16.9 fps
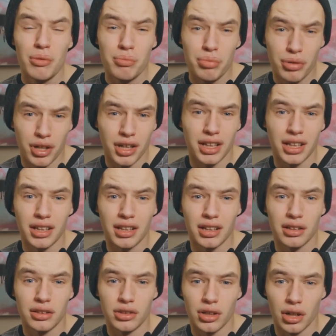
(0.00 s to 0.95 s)
pretty
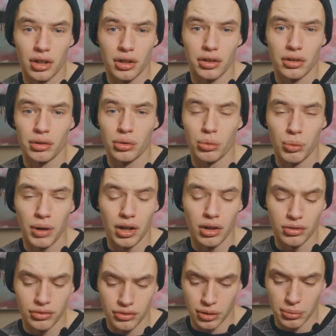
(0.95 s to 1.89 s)
darn
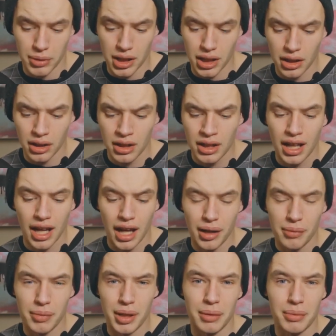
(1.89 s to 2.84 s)
well for me.
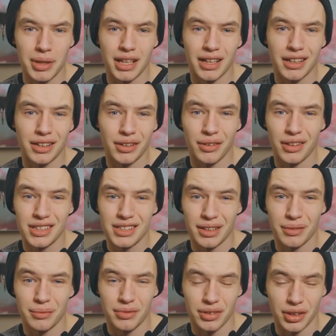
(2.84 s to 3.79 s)
And maybe it can do the
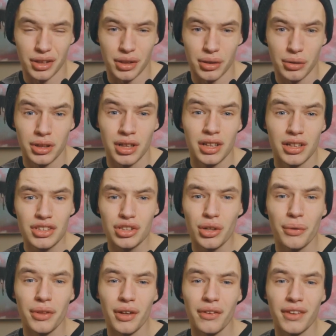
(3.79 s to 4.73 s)
same for you.
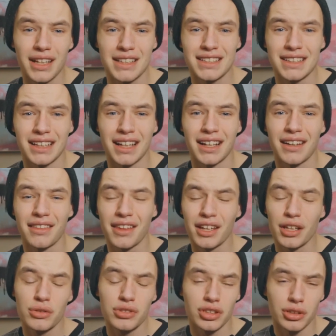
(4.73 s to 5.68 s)
So with all that said,
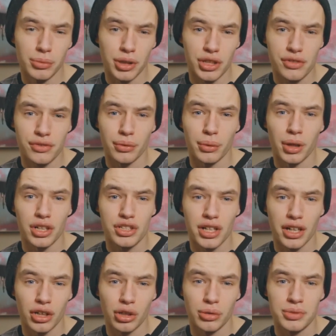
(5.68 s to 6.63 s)
thank you so much for
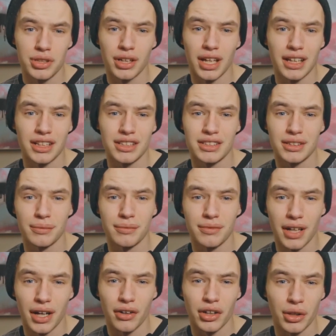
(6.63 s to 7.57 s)
watching. I hope you gained some
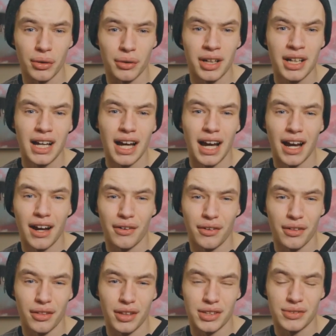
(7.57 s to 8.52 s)
value
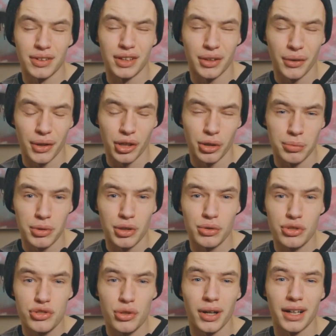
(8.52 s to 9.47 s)
out of this video. I hope you
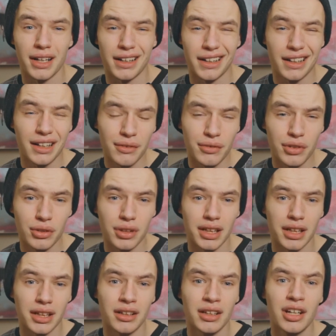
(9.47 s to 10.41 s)
enjoyed it. And if you
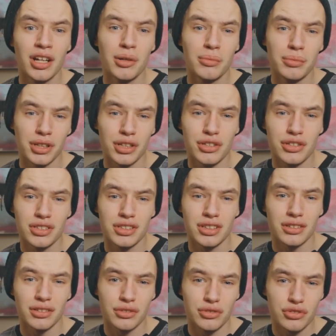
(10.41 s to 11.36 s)
did, please
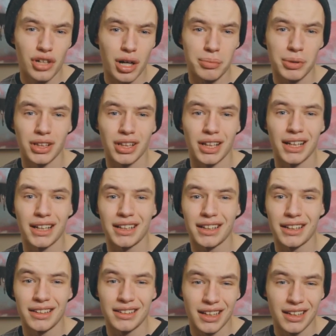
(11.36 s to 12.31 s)
drop a like.
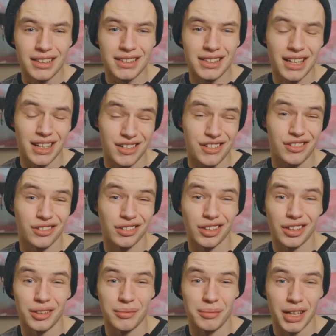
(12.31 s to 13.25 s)
It does
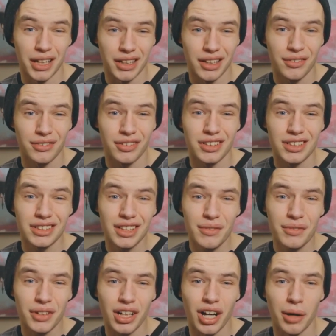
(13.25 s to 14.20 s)
actually make a difference.
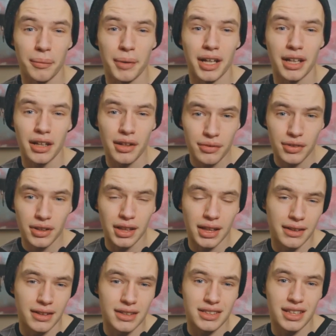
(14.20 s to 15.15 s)
Leave a comment if you
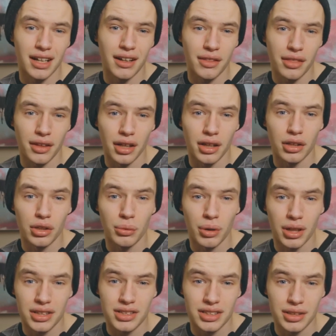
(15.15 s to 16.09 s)
like this kind of thing and you
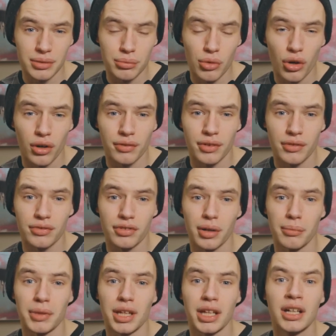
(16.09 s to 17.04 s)
want to see more of it
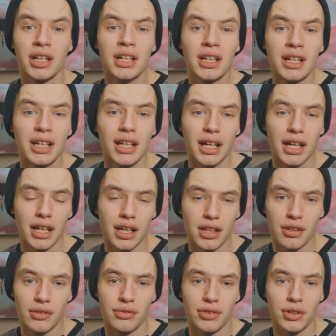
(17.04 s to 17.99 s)
from me
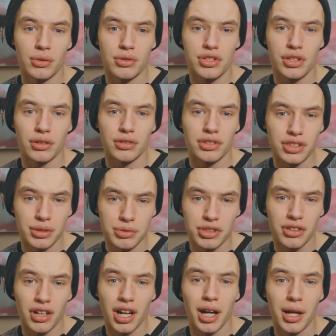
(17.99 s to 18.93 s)
in the future.
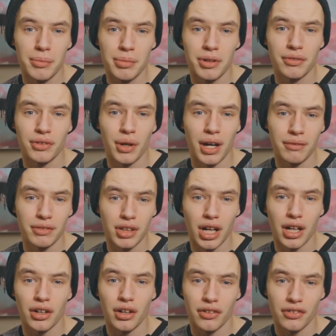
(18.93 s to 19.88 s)
Subscribe if you have
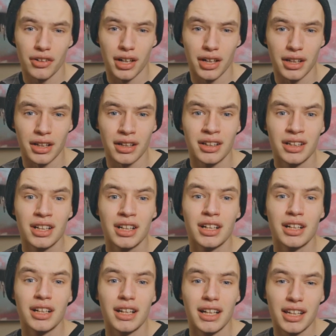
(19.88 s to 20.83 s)
not already.
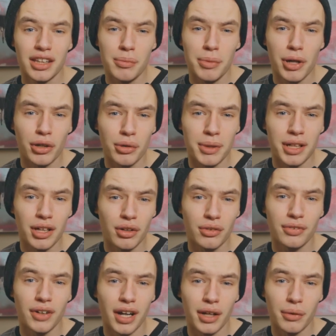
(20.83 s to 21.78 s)
Hit the bell to be
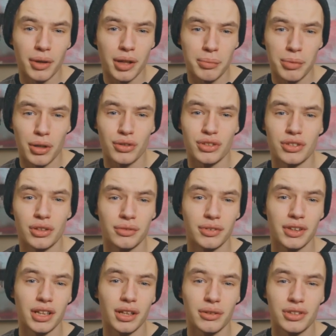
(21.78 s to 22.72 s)
notified when I post new
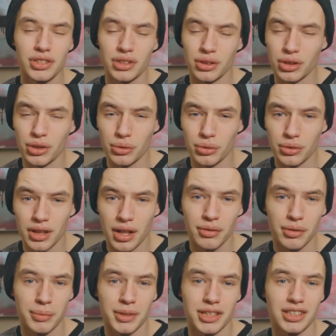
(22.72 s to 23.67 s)
videos so you
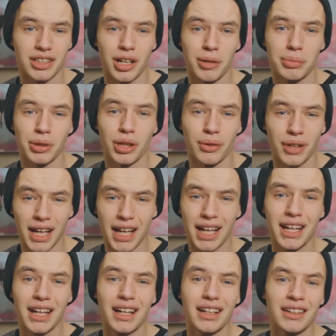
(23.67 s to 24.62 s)
never miss an upload.
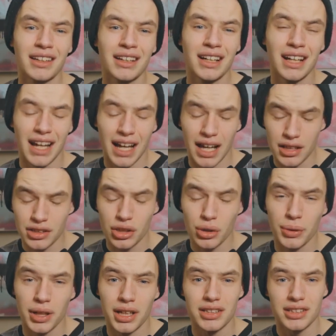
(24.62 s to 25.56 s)
And as
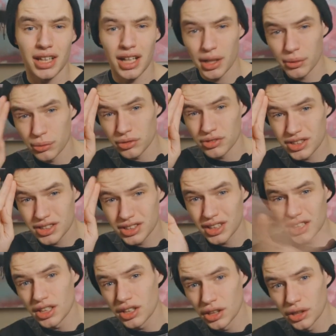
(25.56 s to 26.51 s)
always, I will
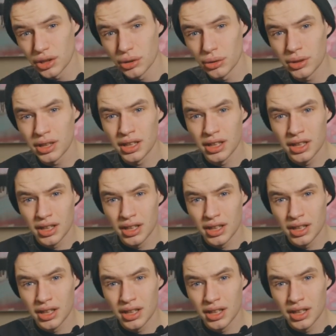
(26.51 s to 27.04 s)
see you